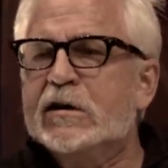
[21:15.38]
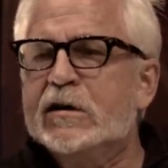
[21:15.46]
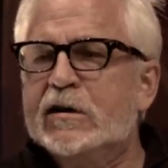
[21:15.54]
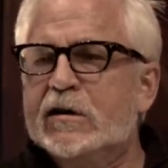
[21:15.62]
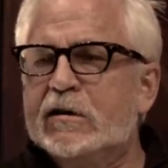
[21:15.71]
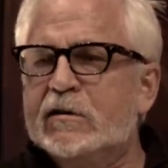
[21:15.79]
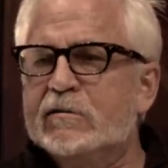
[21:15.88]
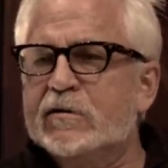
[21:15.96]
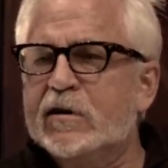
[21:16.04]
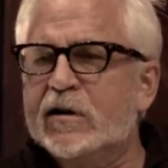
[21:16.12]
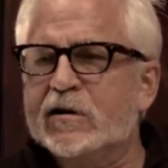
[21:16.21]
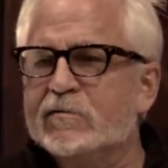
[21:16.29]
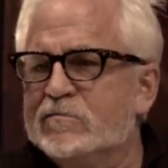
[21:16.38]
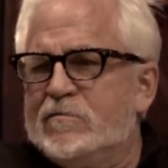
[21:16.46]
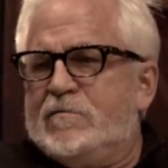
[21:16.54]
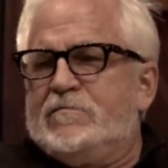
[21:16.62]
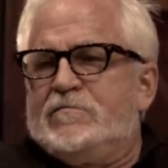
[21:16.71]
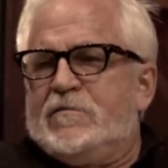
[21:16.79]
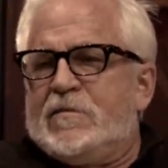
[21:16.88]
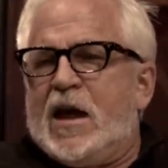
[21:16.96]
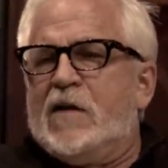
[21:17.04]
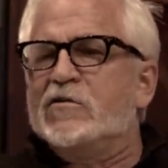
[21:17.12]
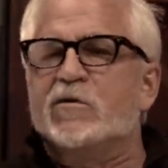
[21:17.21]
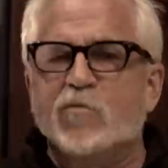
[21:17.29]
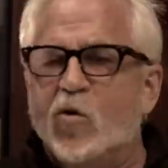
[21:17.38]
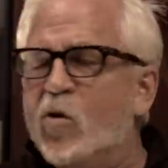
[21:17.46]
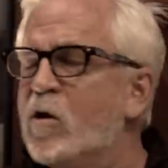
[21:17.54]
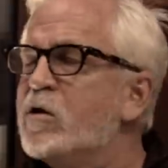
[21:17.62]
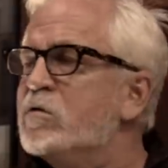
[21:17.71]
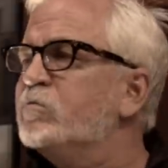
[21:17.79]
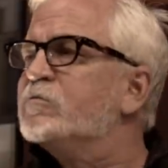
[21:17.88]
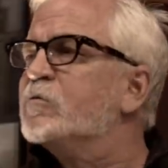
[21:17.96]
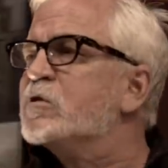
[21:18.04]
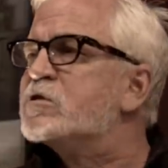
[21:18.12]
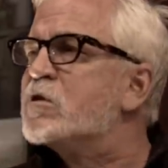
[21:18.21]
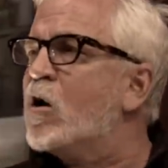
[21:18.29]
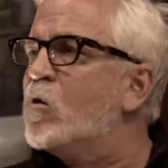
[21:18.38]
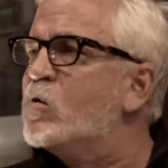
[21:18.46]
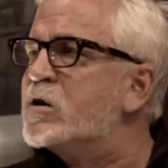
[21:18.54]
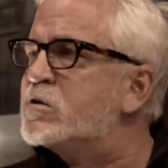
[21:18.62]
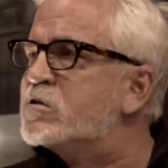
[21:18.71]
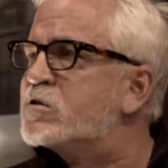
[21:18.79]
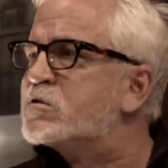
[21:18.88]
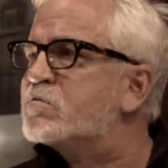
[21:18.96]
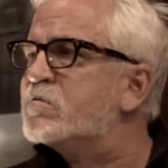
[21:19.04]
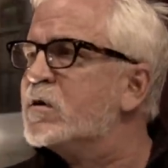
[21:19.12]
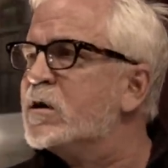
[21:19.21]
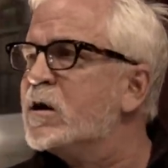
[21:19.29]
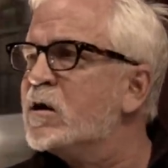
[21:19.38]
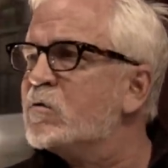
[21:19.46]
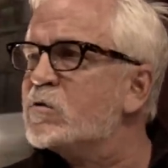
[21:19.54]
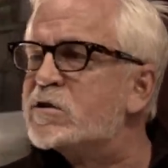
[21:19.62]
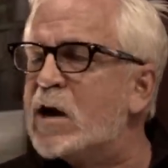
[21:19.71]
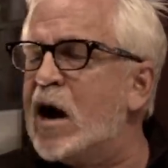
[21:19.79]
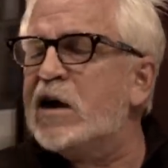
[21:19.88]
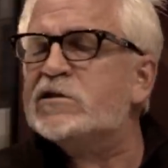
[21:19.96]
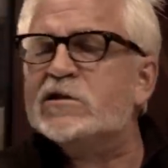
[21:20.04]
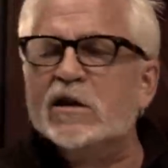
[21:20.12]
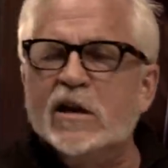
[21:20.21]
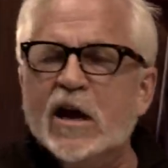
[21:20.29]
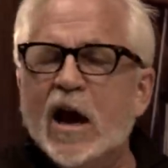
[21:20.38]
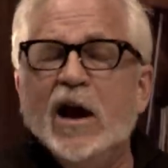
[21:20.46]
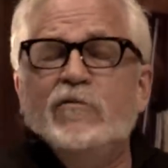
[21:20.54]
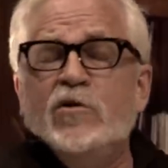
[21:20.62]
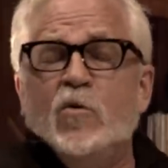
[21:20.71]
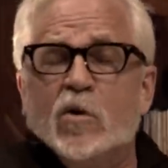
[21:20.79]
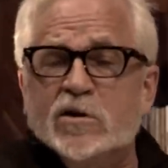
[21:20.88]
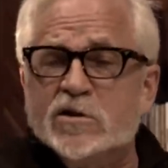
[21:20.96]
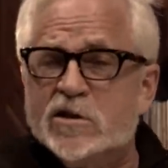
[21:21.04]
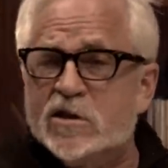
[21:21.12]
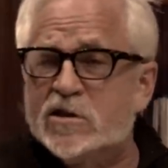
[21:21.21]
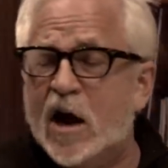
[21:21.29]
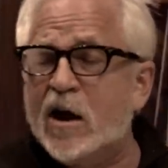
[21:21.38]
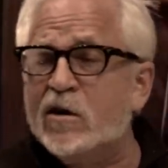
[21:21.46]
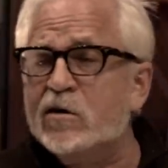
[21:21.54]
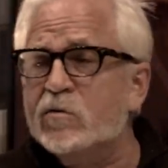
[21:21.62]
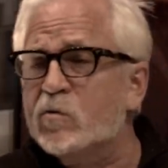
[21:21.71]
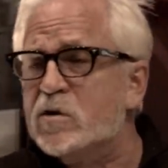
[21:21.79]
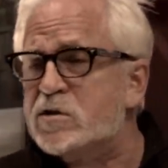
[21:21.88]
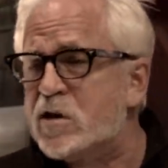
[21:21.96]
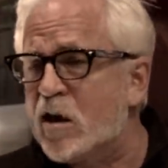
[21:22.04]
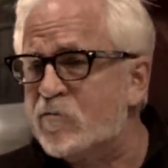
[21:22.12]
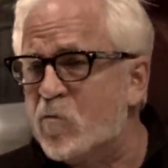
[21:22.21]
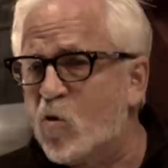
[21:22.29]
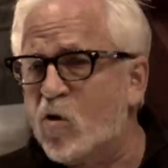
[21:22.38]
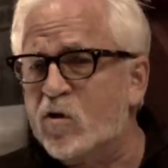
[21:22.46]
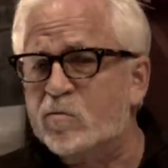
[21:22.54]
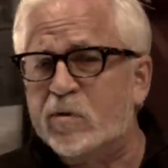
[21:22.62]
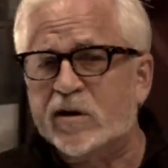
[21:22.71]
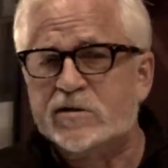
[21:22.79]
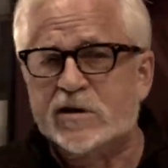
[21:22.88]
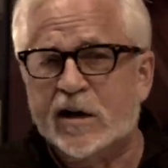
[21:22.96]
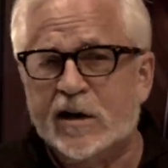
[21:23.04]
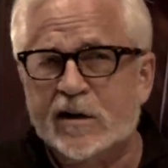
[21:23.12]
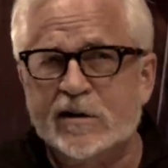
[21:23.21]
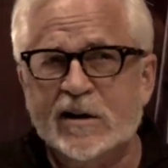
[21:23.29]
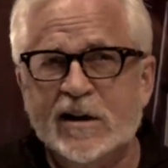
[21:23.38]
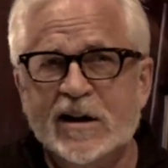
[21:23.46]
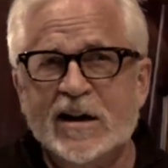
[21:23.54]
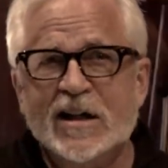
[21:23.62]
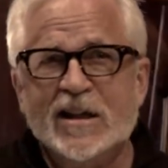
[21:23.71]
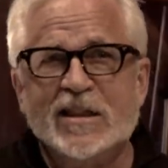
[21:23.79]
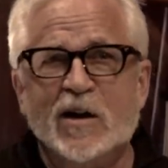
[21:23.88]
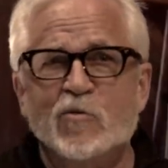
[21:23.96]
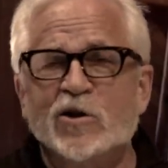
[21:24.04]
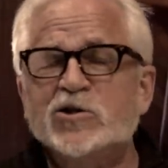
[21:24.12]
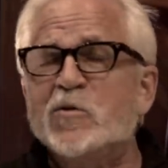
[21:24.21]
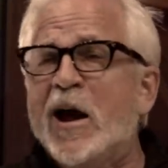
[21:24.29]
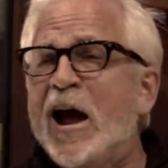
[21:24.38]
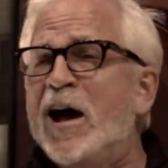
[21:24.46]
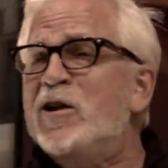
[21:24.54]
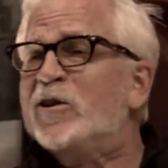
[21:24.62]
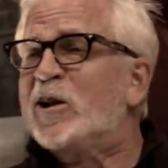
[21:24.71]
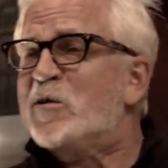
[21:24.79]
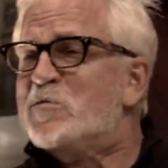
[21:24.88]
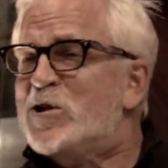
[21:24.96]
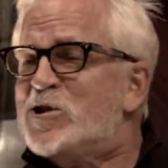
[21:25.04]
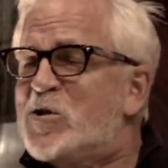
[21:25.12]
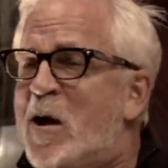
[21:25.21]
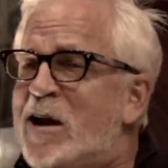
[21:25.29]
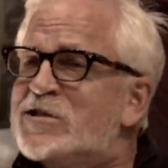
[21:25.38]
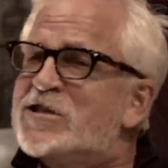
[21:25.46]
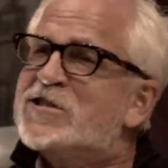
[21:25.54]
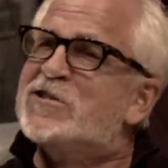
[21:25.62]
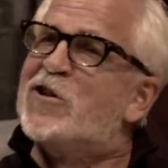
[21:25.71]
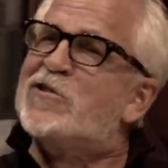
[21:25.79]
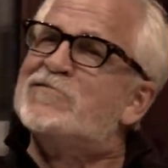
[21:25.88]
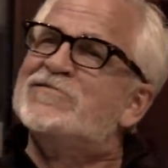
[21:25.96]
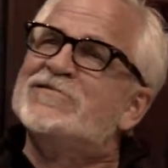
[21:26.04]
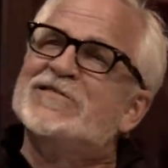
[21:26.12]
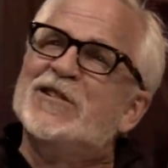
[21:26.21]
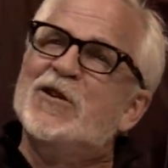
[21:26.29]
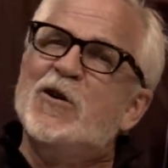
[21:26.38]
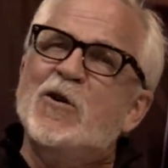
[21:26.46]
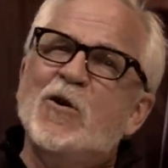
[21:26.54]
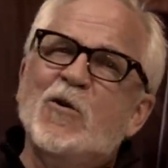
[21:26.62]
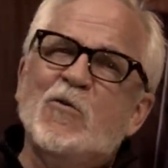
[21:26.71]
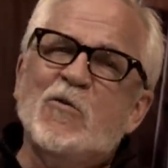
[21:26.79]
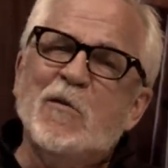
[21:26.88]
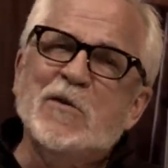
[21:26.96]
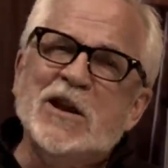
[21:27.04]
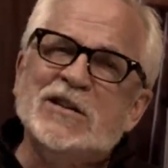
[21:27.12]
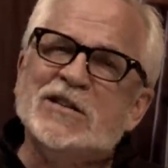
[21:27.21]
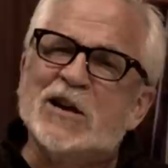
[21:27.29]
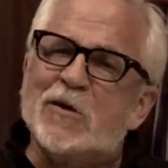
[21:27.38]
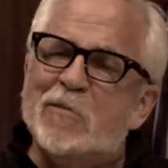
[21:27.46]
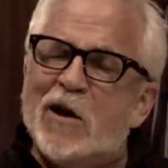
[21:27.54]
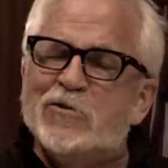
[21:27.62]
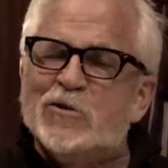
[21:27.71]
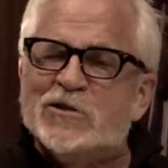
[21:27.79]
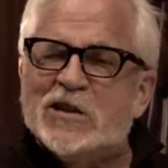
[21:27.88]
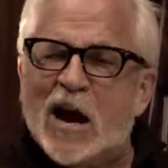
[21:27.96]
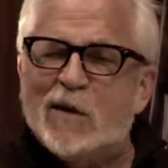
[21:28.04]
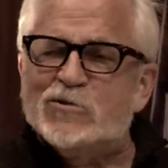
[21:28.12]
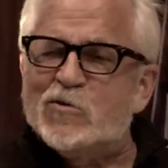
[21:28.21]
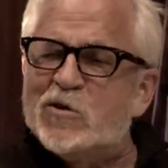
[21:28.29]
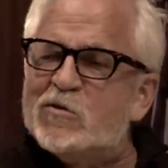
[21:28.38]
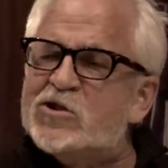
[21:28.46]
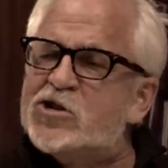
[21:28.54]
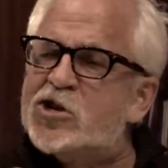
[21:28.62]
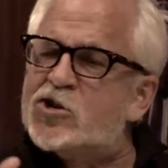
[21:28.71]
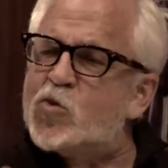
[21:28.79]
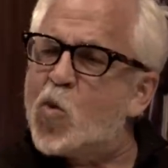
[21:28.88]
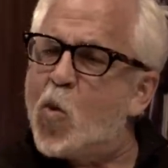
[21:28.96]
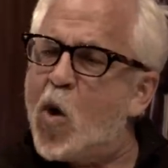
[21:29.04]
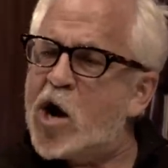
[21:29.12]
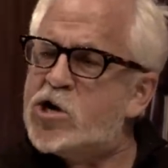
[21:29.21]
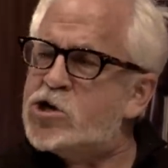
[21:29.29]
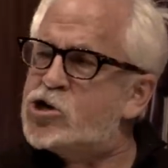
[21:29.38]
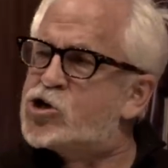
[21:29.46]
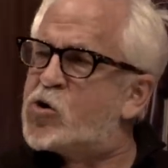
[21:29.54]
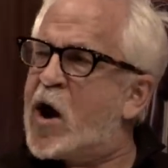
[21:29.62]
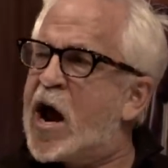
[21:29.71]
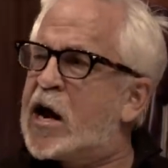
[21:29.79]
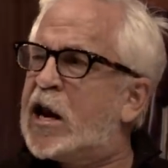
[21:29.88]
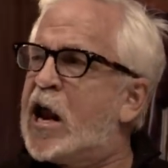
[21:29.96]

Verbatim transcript: Uh, uh, having more was always, was constantly everyone's desire was to have more. But uh, then once we had unlimited tracks, you start reminiscing about those times when there was just one track